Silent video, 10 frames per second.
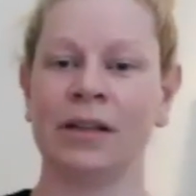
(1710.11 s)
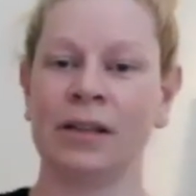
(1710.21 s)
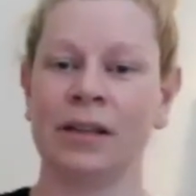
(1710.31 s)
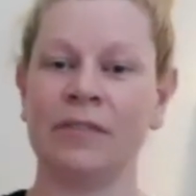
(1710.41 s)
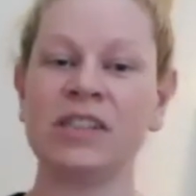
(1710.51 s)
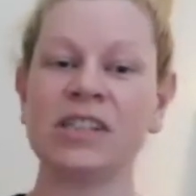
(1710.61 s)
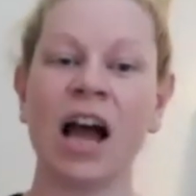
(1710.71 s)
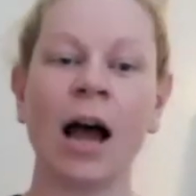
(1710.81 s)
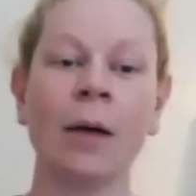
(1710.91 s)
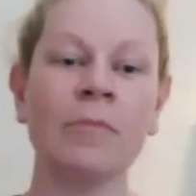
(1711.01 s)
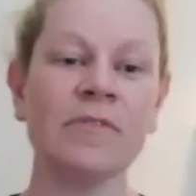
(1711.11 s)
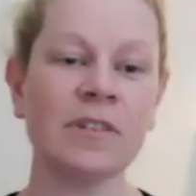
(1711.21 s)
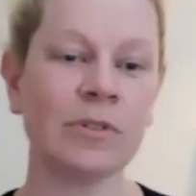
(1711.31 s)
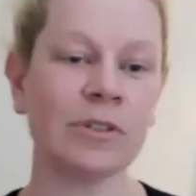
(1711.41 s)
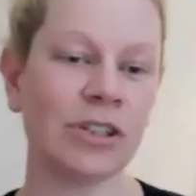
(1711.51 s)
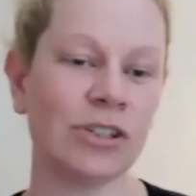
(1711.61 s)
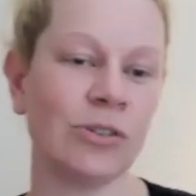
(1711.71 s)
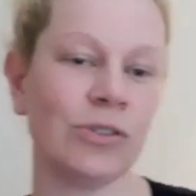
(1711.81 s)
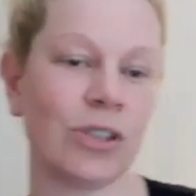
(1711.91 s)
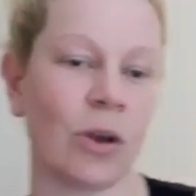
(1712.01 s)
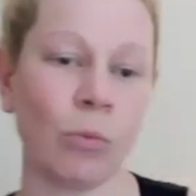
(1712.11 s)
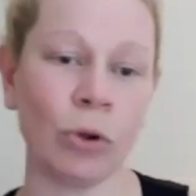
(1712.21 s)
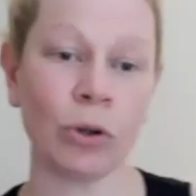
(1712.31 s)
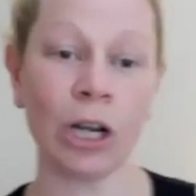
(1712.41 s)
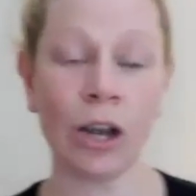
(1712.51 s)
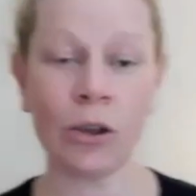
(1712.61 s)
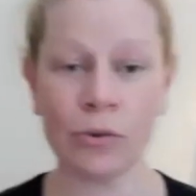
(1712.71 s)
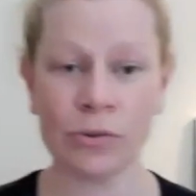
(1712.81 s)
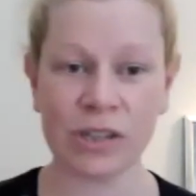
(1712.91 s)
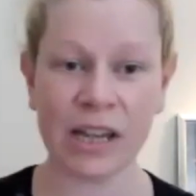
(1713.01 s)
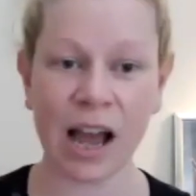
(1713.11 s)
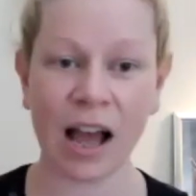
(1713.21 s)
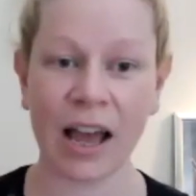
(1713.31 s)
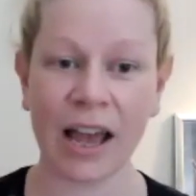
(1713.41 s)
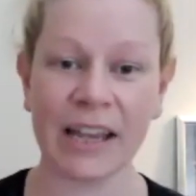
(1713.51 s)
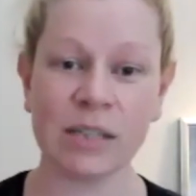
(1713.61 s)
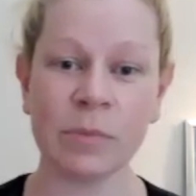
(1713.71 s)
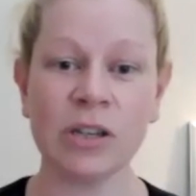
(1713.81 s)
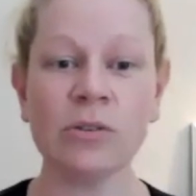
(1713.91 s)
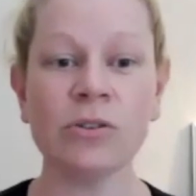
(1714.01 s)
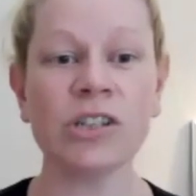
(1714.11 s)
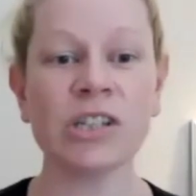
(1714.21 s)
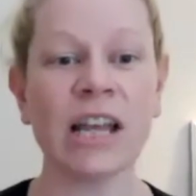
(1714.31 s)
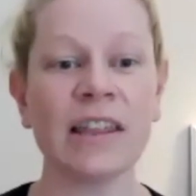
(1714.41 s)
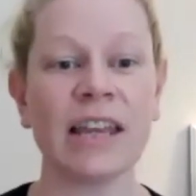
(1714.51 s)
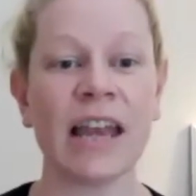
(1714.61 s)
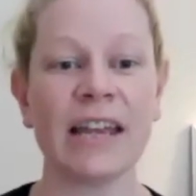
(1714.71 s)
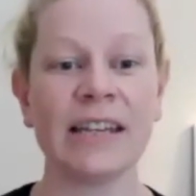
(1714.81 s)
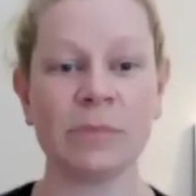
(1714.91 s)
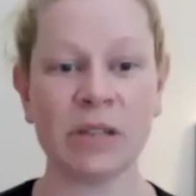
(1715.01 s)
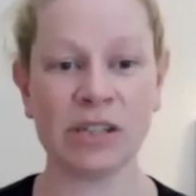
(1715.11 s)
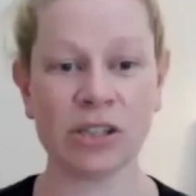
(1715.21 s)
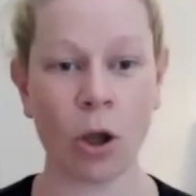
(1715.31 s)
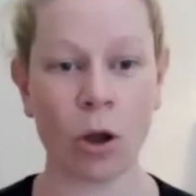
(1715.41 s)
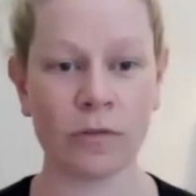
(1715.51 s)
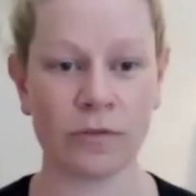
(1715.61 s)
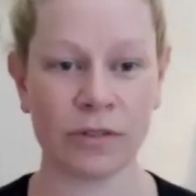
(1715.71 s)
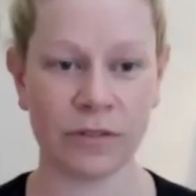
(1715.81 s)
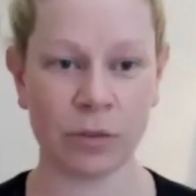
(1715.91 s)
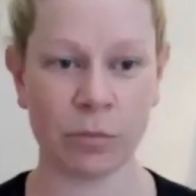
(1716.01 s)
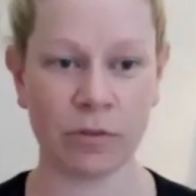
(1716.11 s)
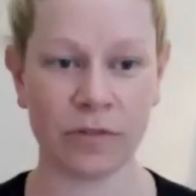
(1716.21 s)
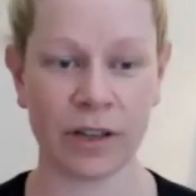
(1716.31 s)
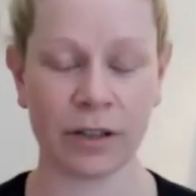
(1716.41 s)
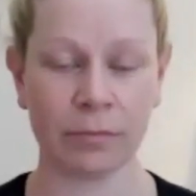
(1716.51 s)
if it's comfortable to do so, we'll close the eyes, but you can just let the gaze be soft if you prefer.